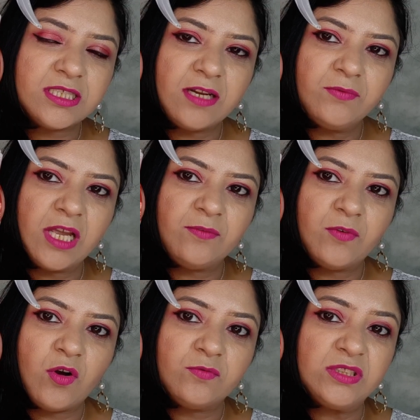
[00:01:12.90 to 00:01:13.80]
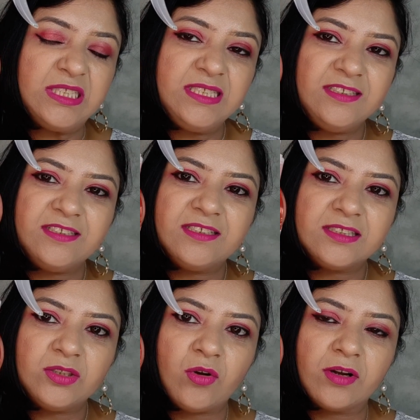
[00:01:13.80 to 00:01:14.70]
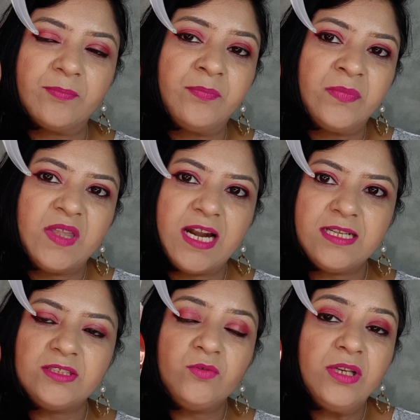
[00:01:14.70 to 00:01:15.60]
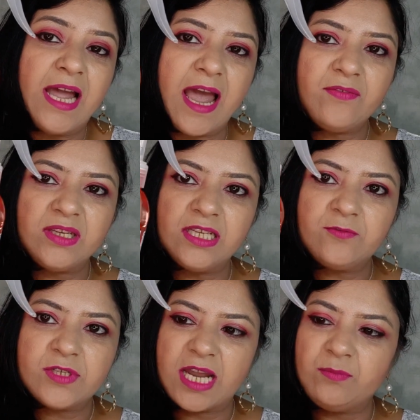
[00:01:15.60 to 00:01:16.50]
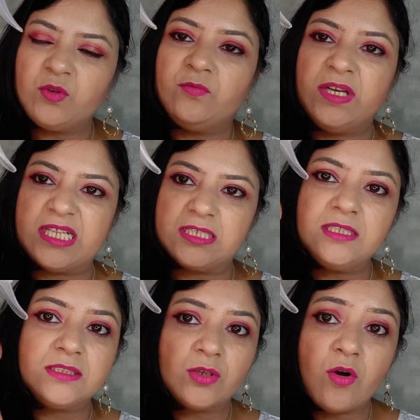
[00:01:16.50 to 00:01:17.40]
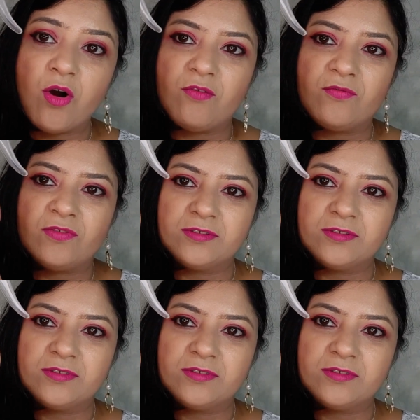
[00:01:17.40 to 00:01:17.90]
shelf life of 3 years long. That is, you will have enough time to finish this off.